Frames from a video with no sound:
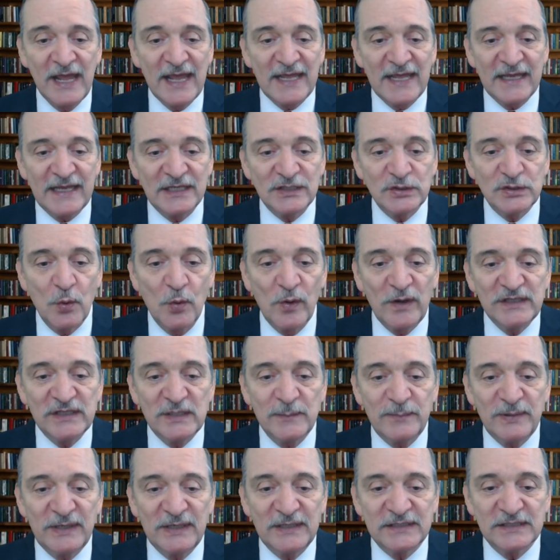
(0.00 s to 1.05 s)
is going to
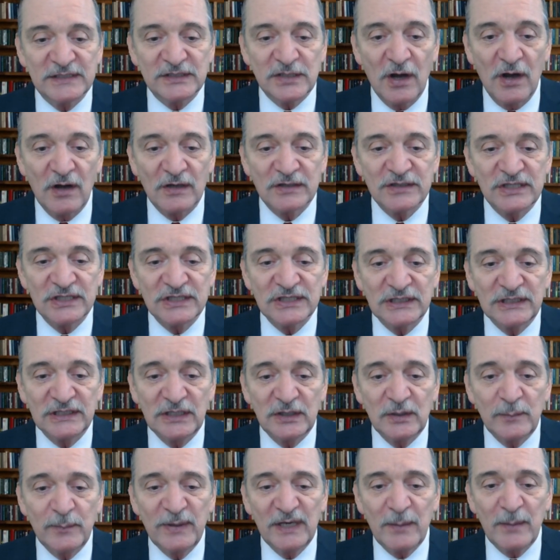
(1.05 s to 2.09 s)
be to talk just a little bit